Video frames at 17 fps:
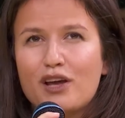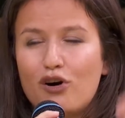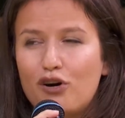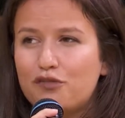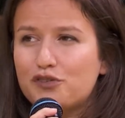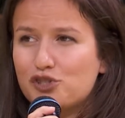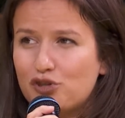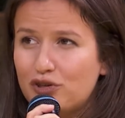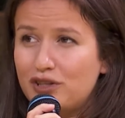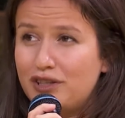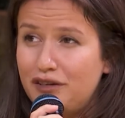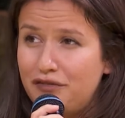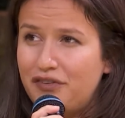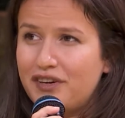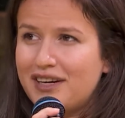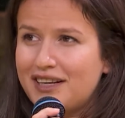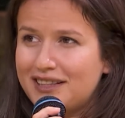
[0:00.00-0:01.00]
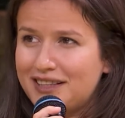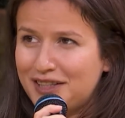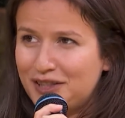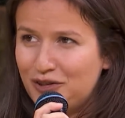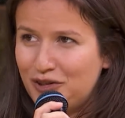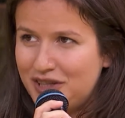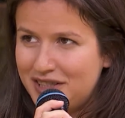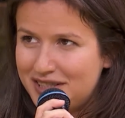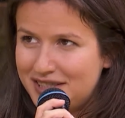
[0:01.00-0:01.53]
offshore difficult
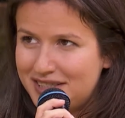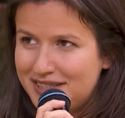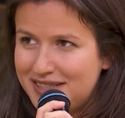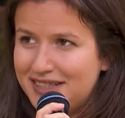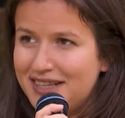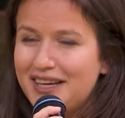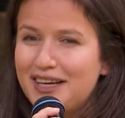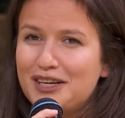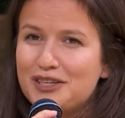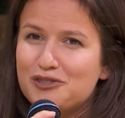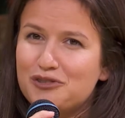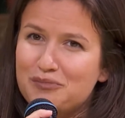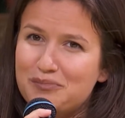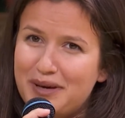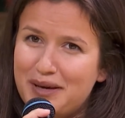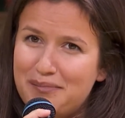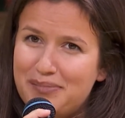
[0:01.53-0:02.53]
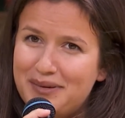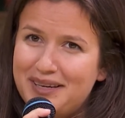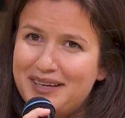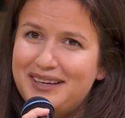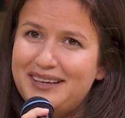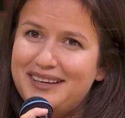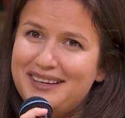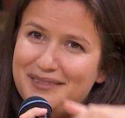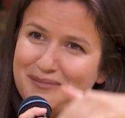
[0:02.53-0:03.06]
technologies should maybe
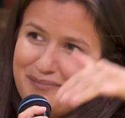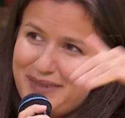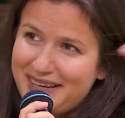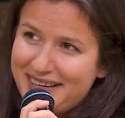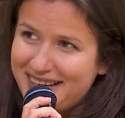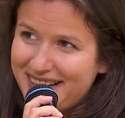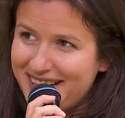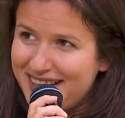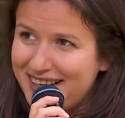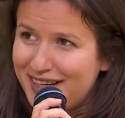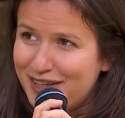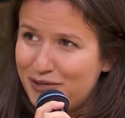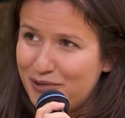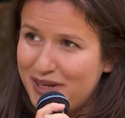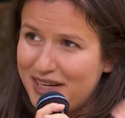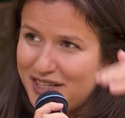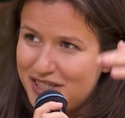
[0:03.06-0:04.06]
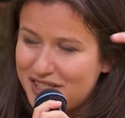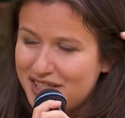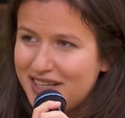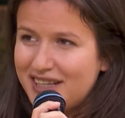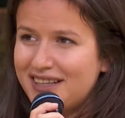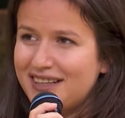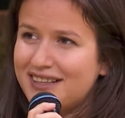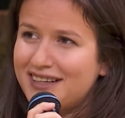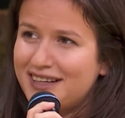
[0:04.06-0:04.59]
make a
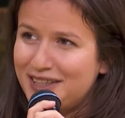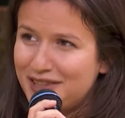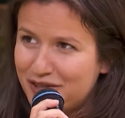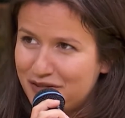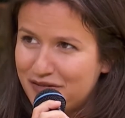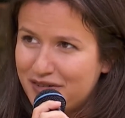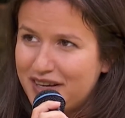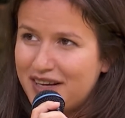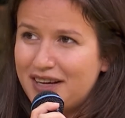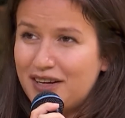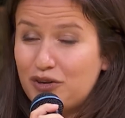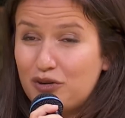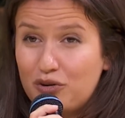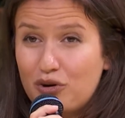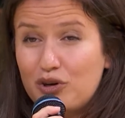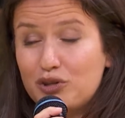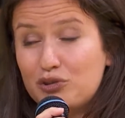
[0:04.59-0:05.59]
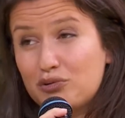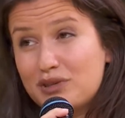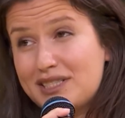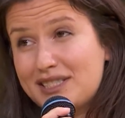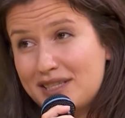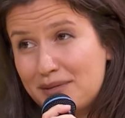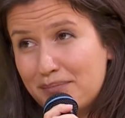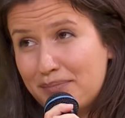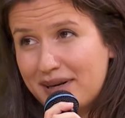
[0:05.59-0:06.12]
recalculation and kind of go into a
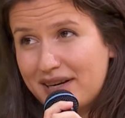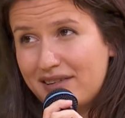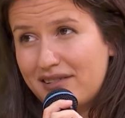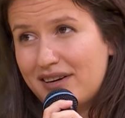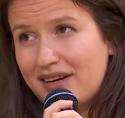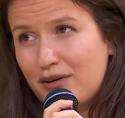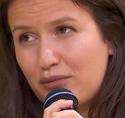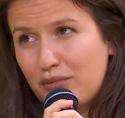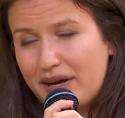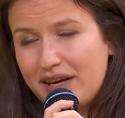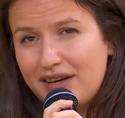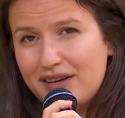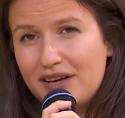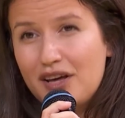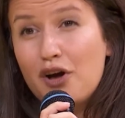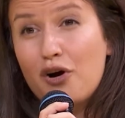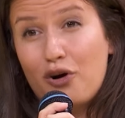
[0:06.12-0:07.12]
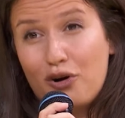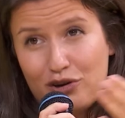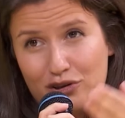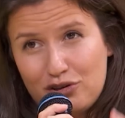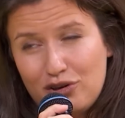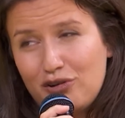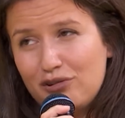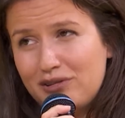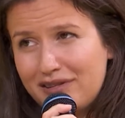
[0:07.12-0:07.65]
simpler way,
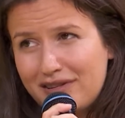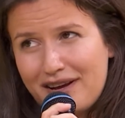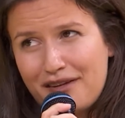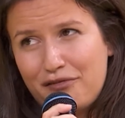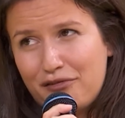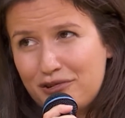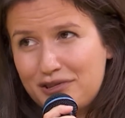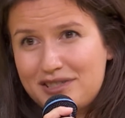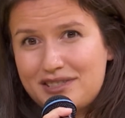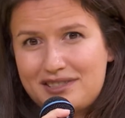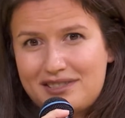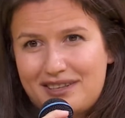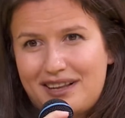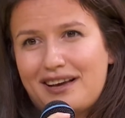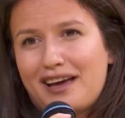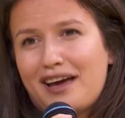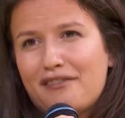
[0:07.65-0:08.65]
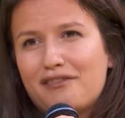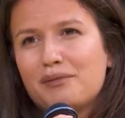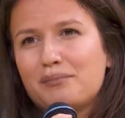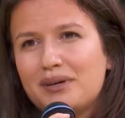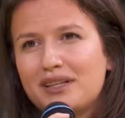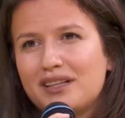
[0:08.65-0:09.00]
although their efforts like haven't